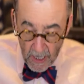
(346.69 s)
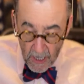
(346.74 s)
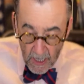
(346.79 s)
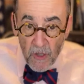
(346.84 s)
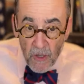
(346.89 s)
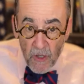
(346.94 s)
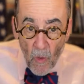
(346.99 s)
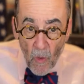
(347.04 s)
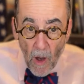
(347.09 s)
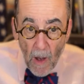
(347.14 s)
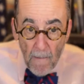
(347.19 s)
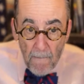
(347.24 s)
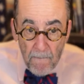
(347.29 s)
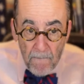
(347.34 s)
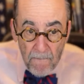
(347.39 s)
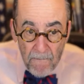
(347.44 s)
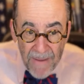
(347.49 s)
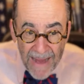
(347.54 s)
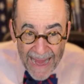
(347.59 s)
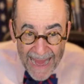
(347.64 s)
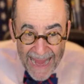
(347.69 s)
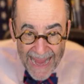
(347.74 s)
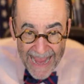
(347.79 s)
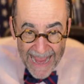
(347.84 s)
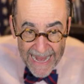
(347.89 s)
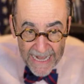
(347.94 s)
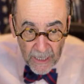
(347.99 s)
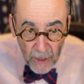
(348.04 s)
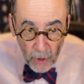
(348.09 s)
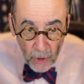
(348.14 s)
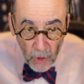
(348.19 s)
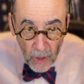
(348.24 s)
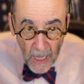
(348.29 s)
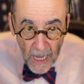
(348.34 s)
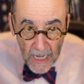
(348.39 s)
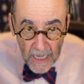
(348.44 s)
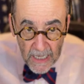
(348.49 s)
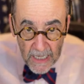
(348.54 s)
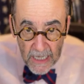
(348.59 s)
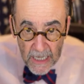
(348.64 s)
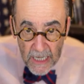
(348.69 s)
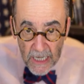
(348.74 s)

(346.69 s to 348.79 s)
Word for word: You are bad luck.